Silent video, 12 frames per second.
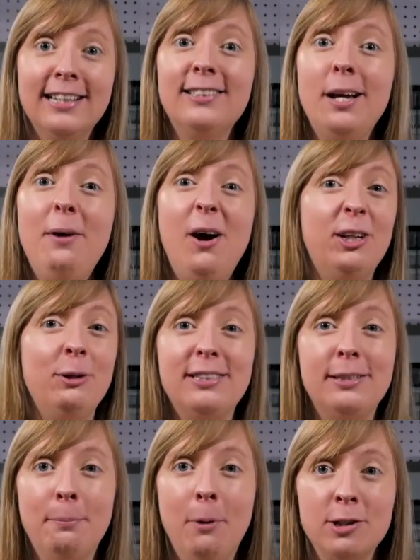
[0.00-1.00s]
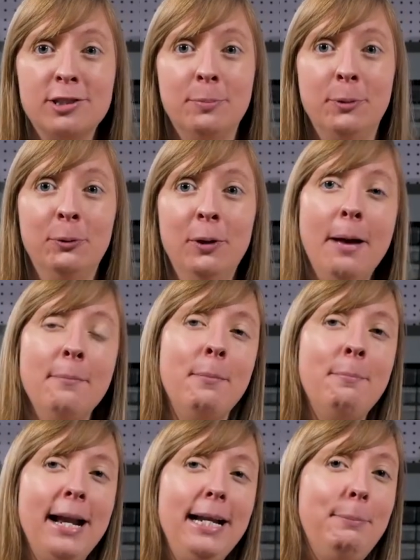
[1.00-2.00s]
Some argue it's impossible,
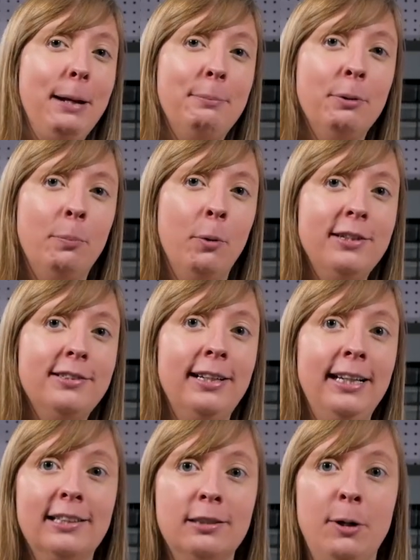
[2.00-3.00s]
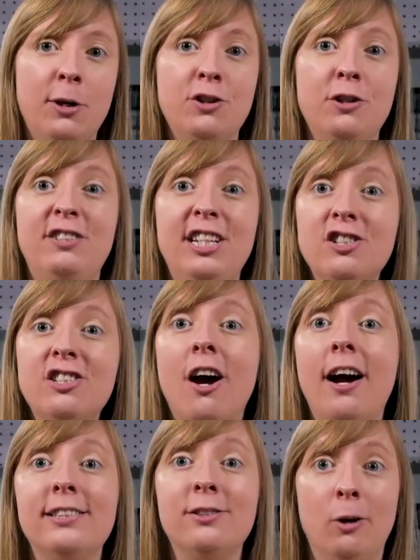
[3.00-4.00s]
but many people point to the explosion of
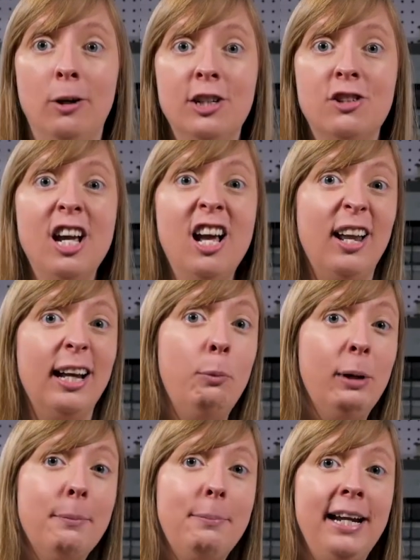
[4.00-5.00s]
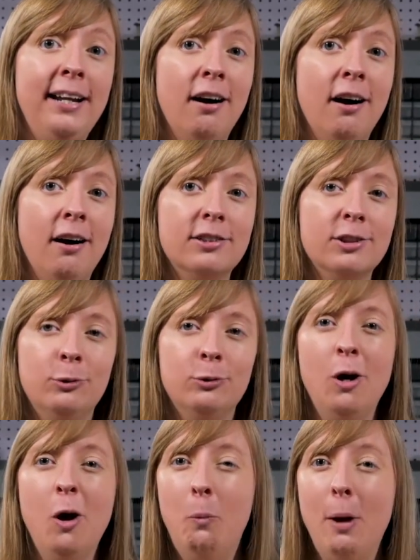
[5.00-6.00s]
digitized knowledge like Wikipedia
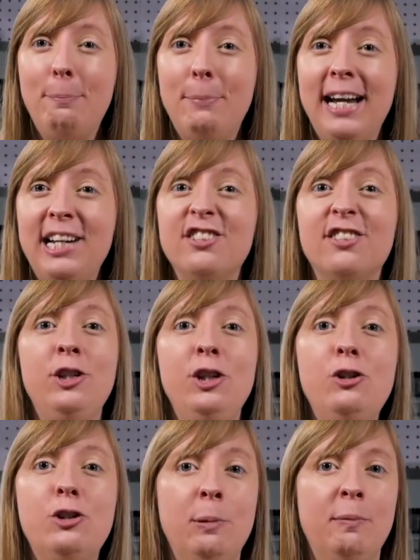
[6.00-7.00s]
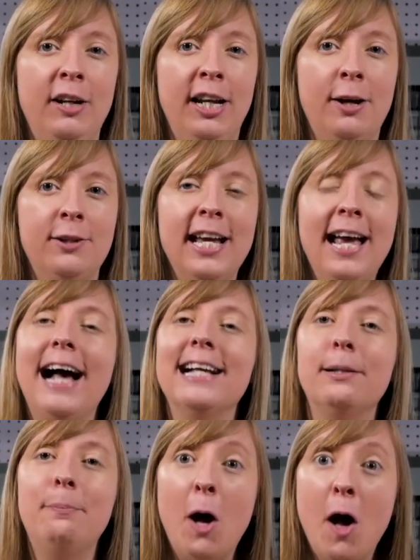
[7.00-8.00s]
articles, web pages and YouTube videos
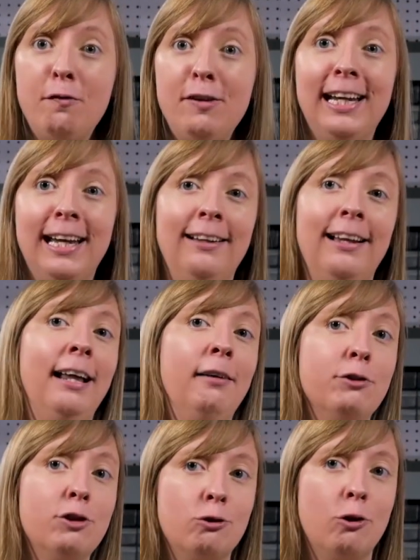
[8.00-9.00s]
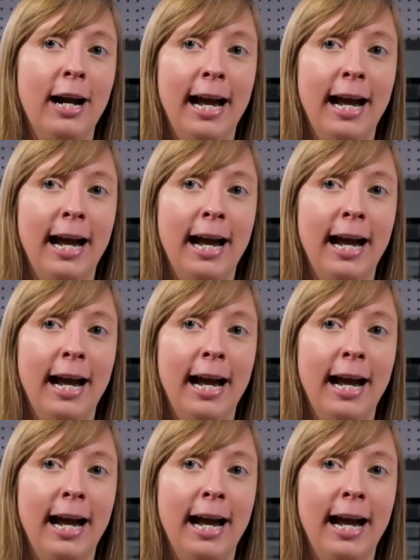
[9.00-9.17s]
as the perfect kindling for strong